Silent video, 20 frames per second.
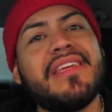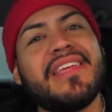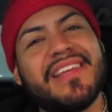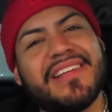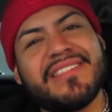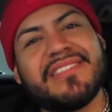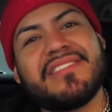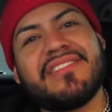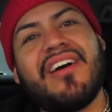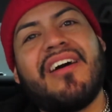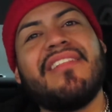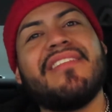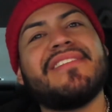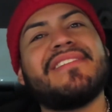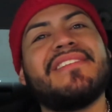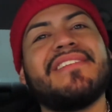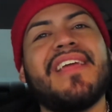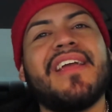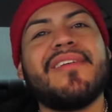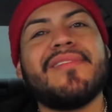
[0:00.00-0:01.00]
Yes,
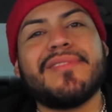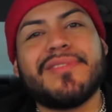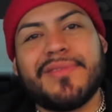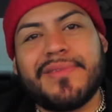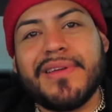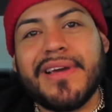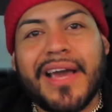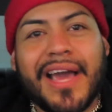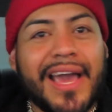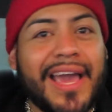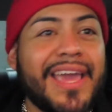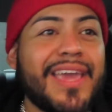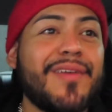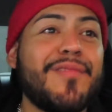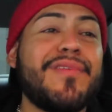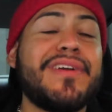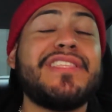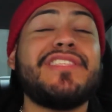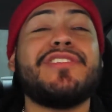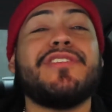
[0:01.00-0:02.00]
Tolleson, Arizona. I
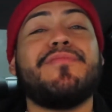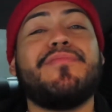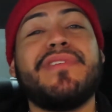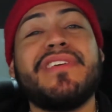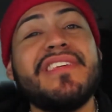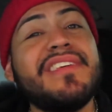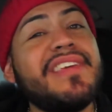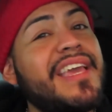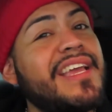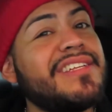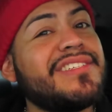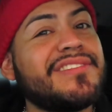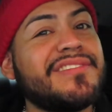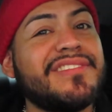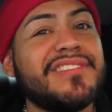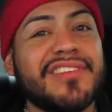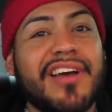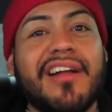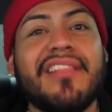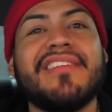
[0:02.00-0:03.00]
went to PH
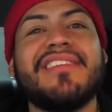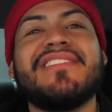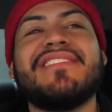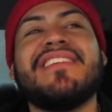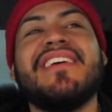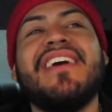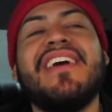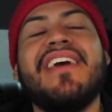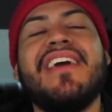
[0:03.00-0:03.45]
Gonzalez.